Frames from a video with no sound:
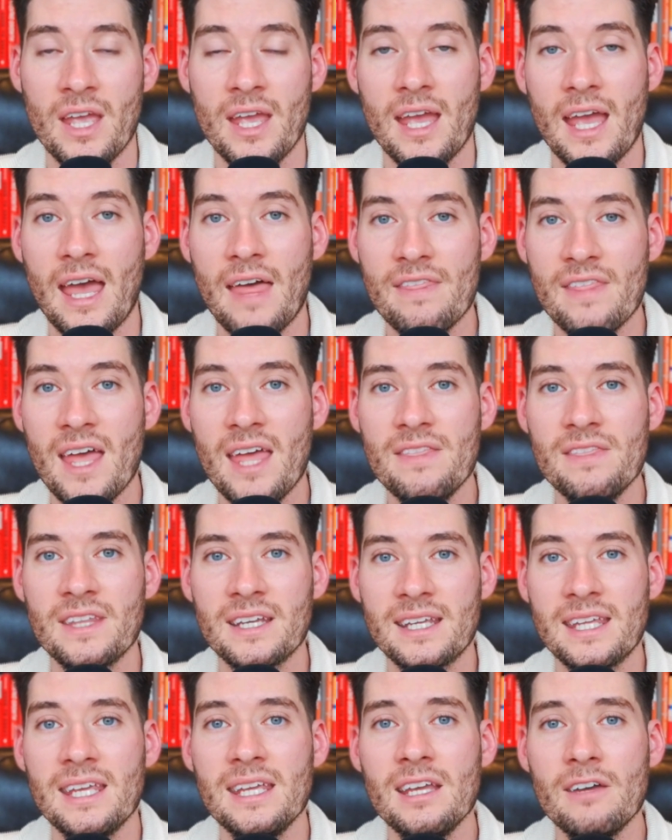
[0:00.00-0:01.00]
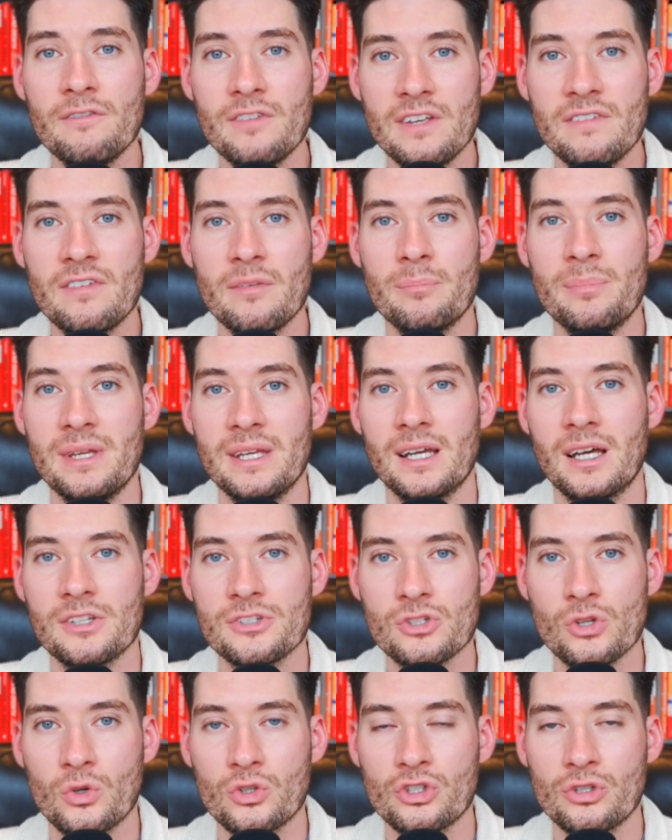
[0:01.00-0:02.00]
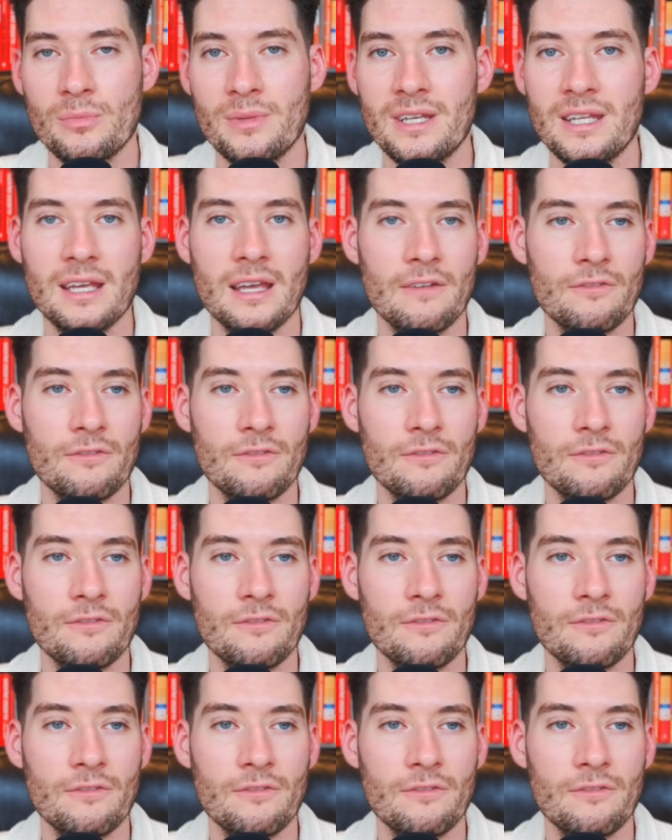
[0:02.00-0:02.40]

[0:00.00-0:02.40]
And then the key of even being on social media,